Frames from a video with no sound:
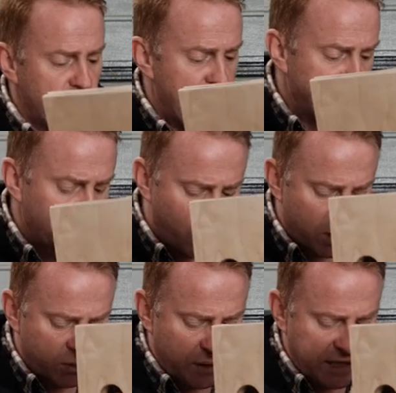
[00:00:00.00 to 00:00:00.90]
have to
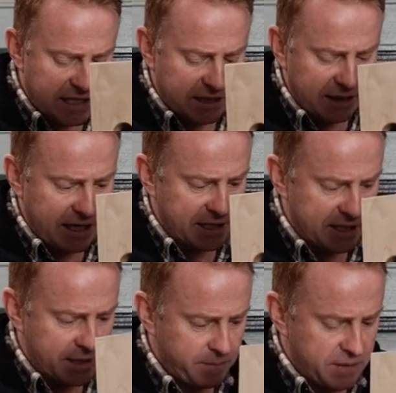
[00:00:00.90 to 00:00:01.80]
watch with these
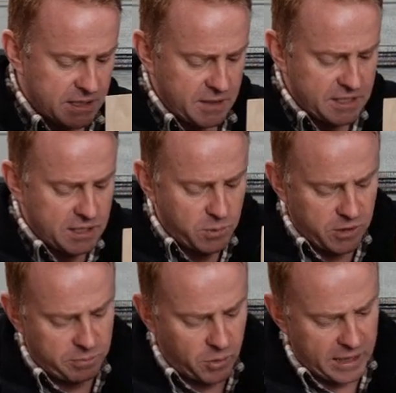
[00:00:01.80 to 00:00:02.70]
lids, so this is
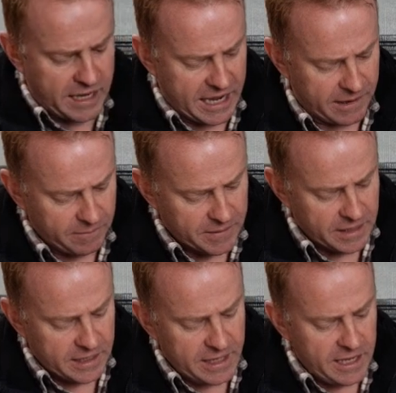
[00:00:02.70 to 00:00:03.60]
worth pointing out.
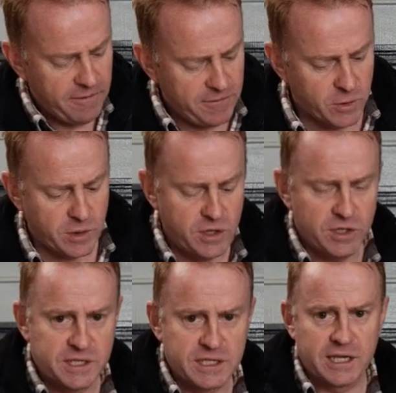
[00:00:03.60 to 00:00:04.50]
If you're
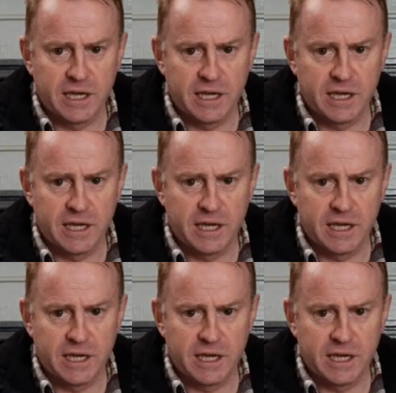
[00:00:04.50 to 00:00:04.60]
used to, say,